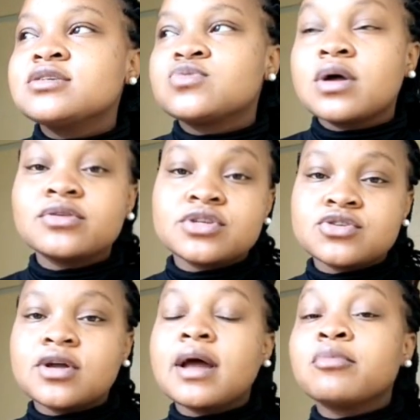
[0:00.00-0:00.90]
is one
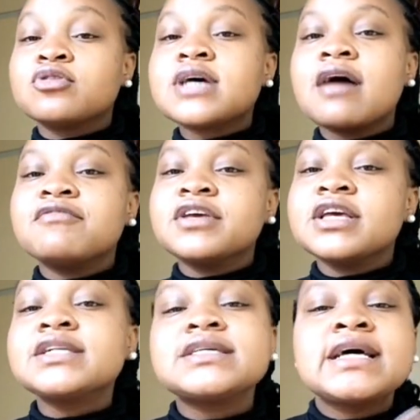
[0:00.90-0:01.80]
reason I'm not having
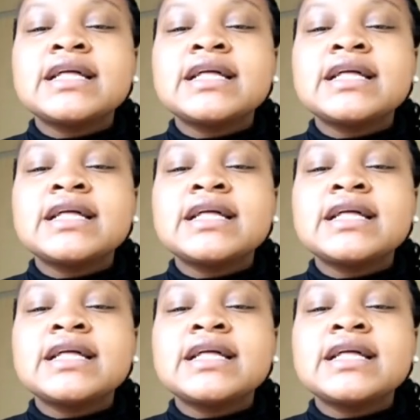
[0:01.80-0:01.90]
it.